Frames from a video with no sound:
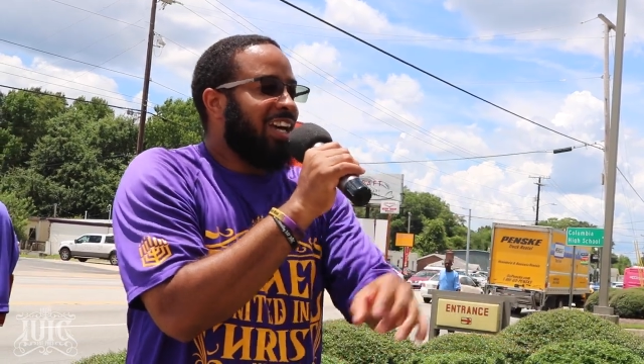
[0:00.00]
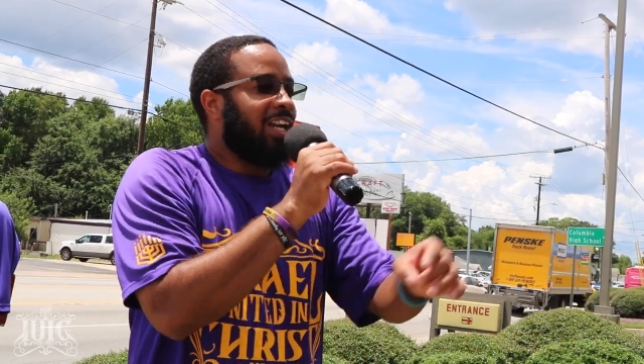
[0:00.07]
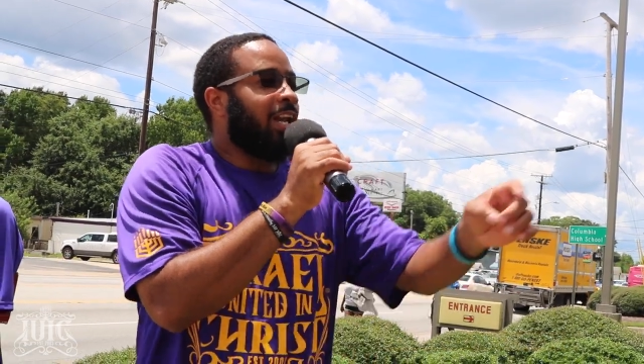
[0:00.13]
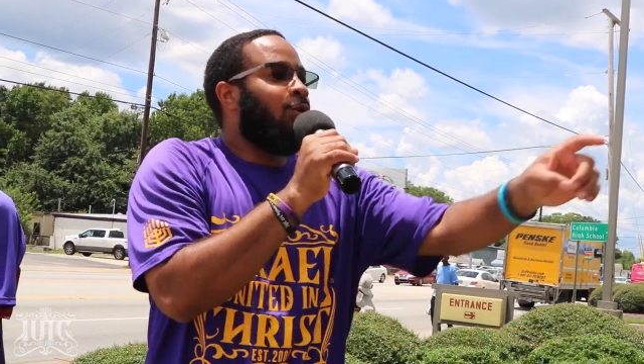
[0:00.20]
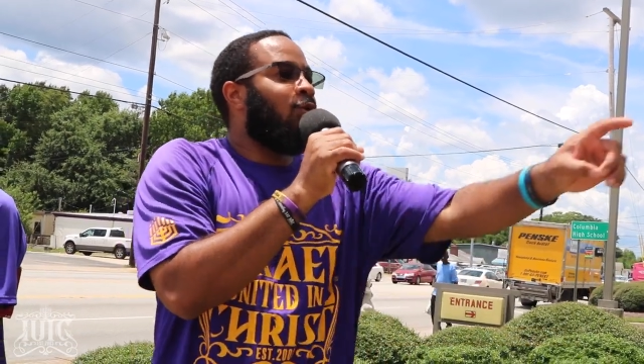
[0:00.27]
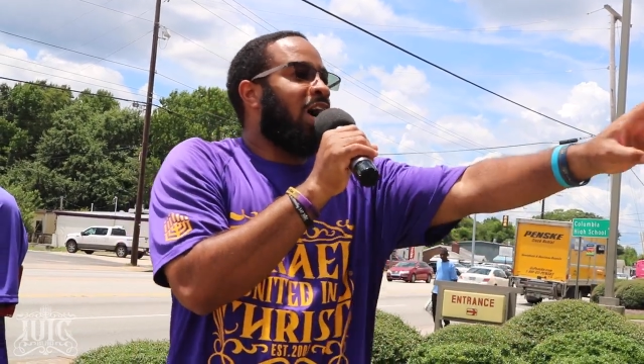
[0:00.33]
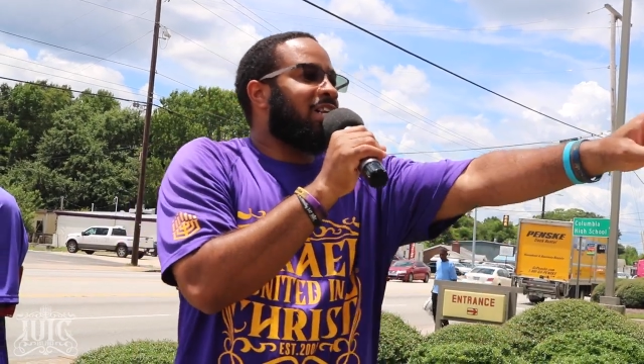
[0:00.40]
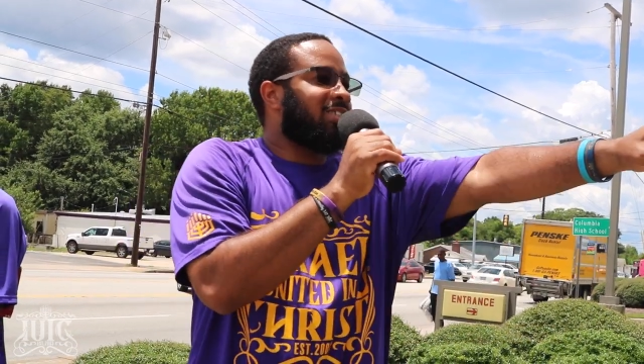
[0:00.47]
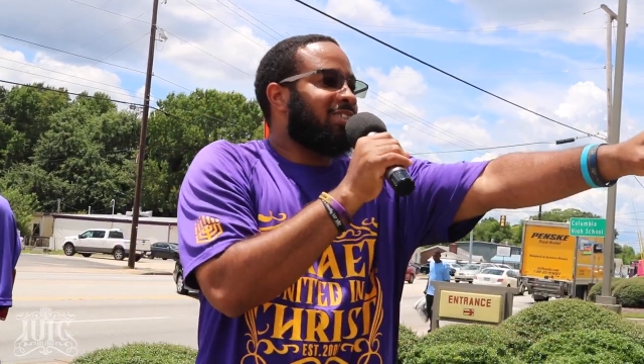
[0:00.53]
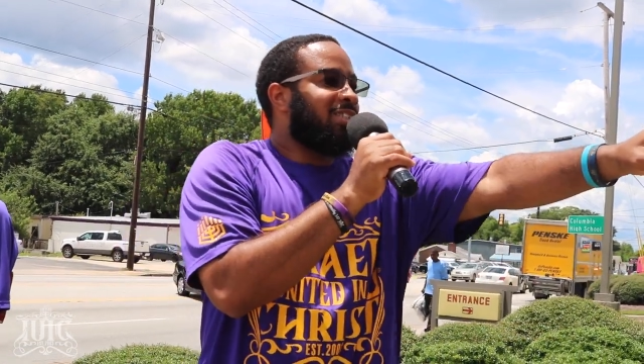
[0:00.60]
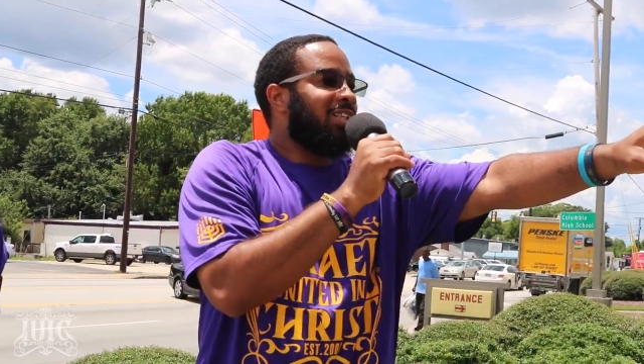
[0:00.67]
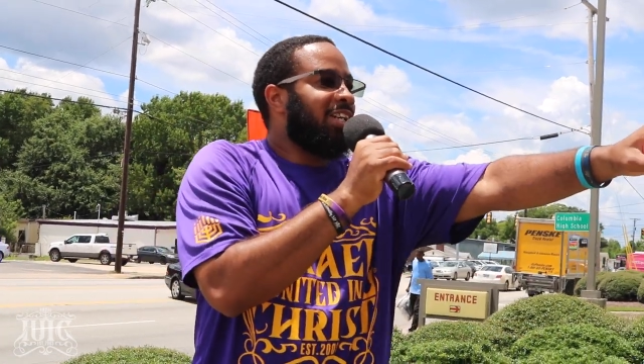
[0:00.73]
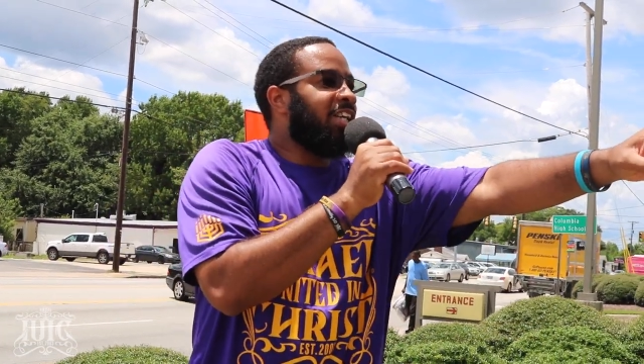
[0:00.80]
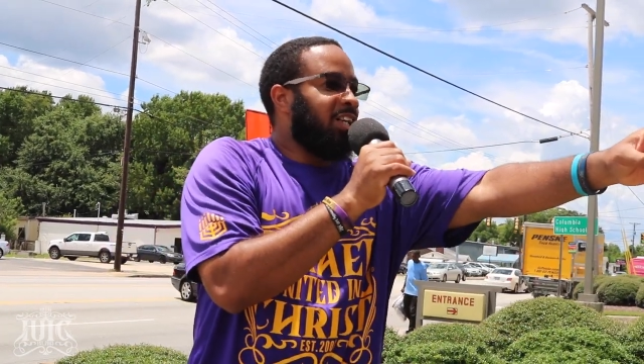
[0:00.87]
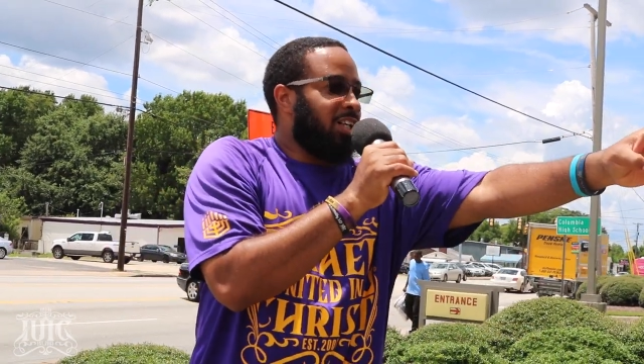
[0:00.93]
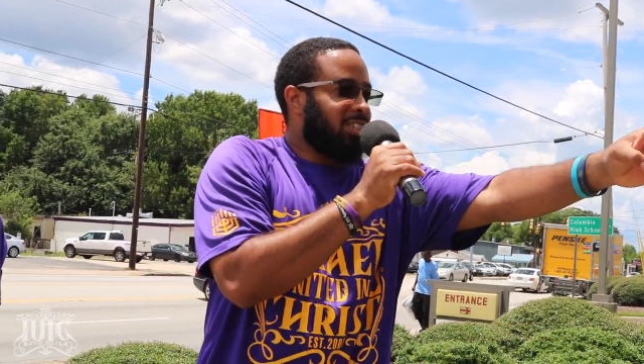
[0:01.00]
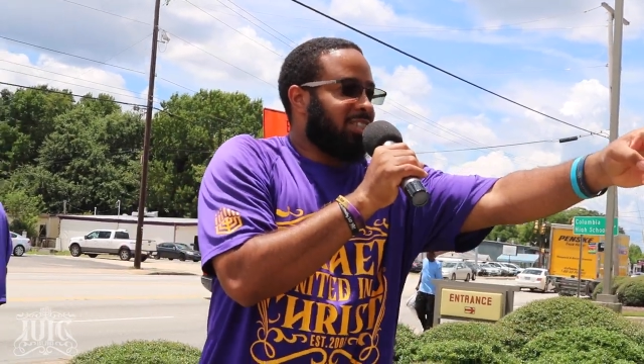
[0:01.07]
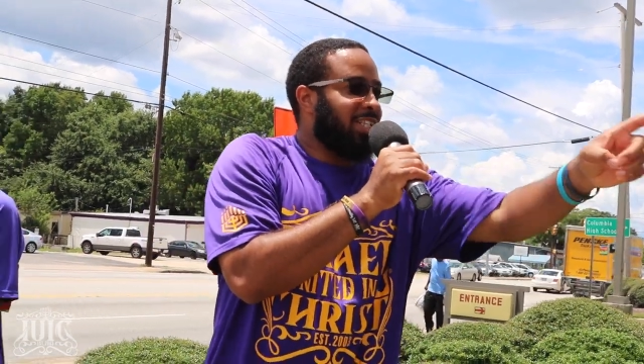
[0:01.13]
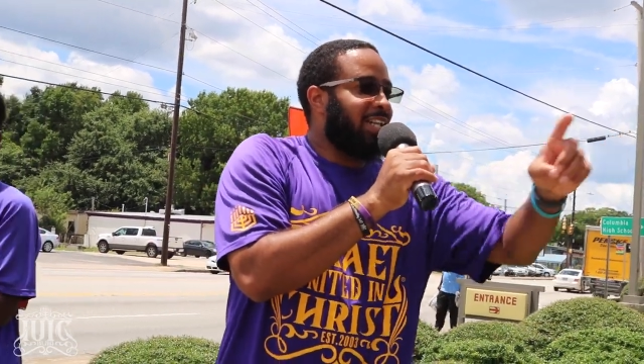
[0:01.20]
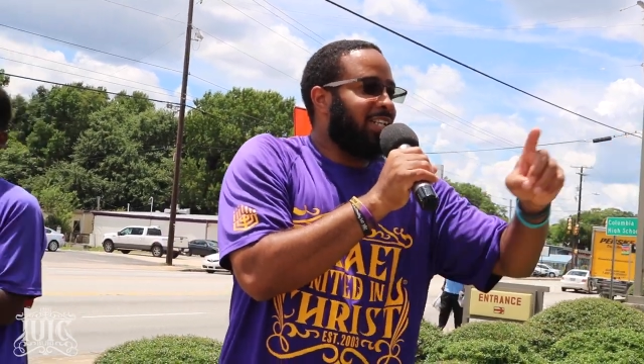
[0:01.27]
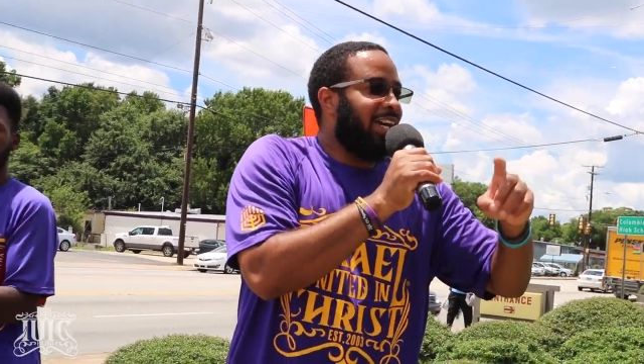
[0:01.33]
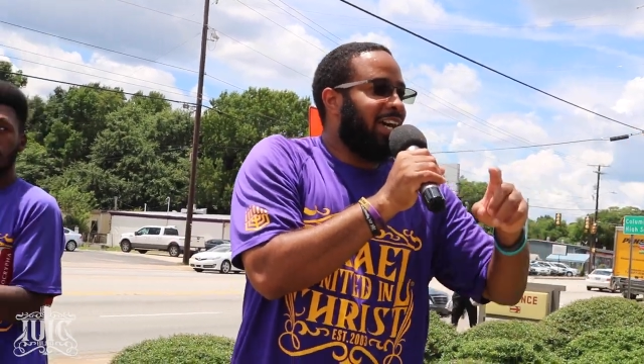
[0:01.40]
Now watch, he
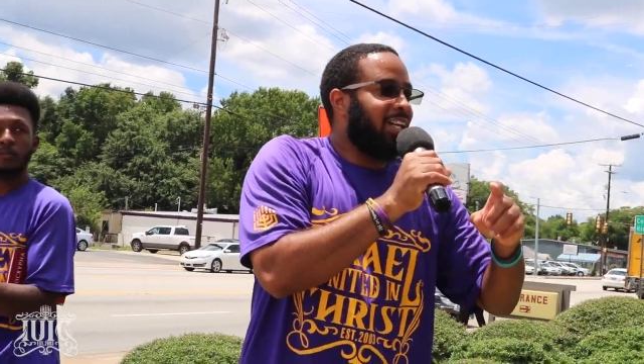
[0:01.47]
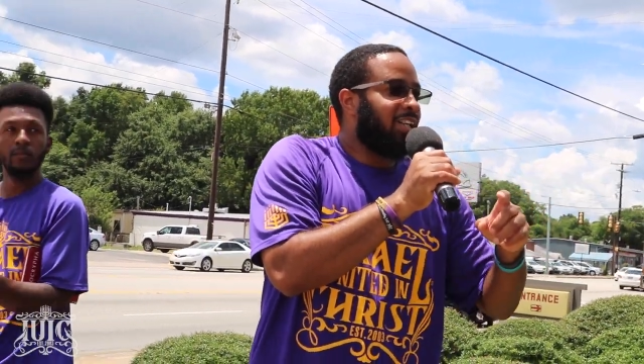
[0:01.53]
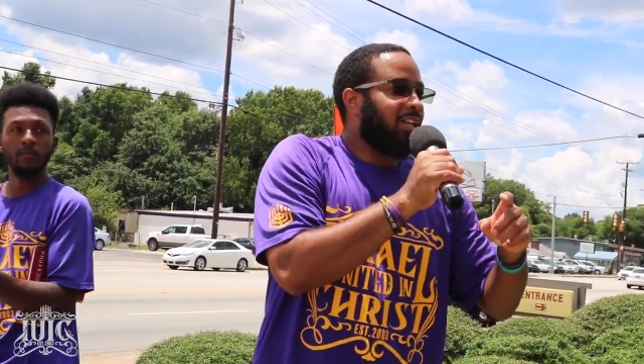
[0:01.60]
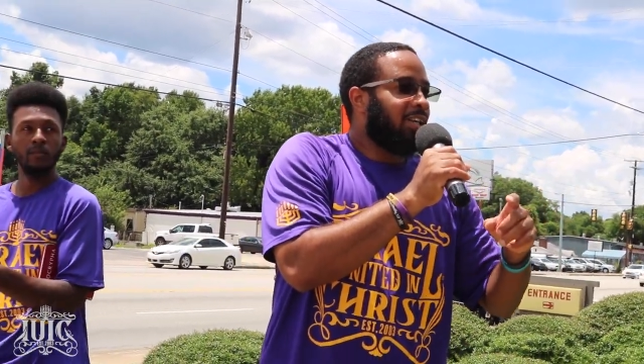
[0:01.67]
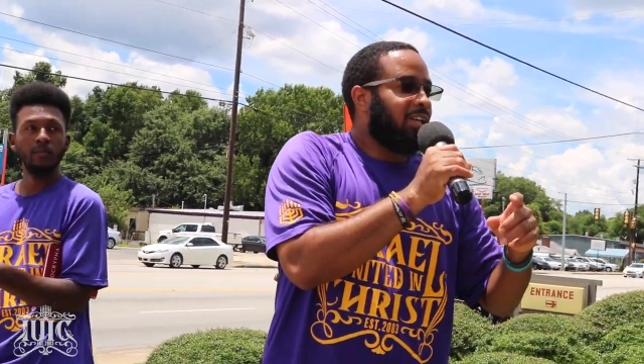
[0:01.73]
understand that?